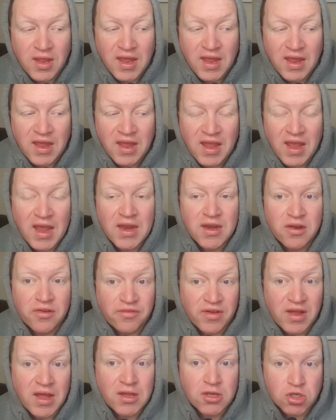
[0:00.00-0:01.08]
there ahead
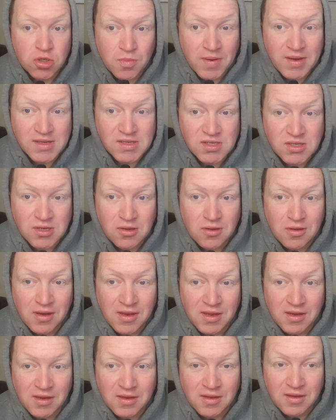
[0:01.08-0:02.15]
of Aljamain
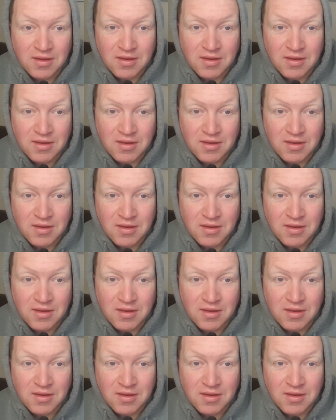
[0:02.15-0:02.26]
Sterling.